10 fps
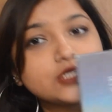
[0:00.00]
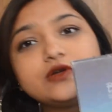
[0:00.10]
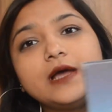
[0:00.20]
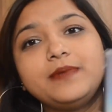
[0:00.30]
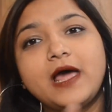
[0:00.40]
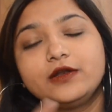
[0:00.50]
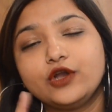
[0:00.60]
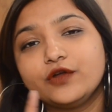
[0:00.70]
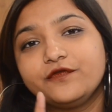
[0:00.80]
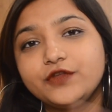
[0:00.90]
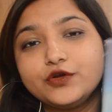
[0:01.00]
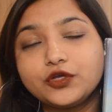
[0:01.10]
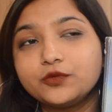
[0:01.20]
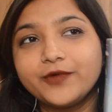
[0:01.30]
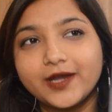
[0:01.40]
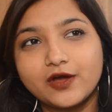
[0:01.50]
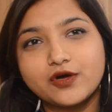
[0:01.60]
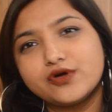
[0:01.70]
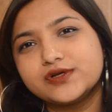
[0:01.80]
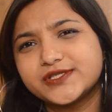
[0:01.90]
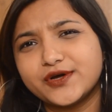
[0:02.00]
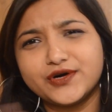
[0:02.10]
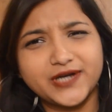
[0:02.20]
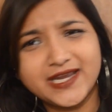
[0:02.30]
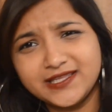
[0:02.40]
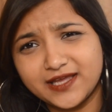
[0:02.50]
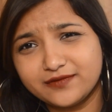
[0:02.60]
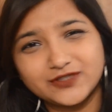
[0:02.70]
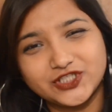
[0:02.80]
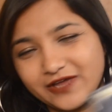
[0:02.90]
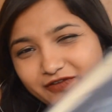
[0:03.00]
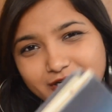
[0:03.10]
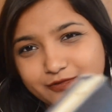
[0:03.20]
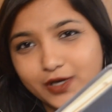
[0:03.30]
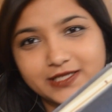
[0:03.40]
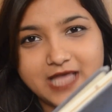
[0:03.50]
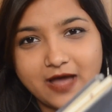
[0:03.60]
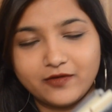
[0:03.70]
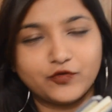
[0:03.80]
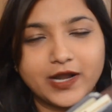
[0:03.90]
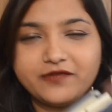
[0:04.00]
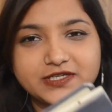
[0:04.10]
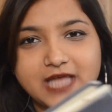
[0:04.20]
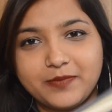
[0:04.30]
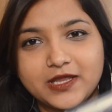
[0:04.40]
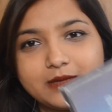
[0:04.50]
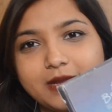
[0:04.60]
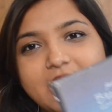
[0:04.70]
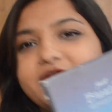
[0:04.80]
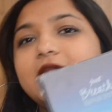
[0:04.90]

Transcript: So I plan a lot of YouTube videos or anything, whatever is happening in my life.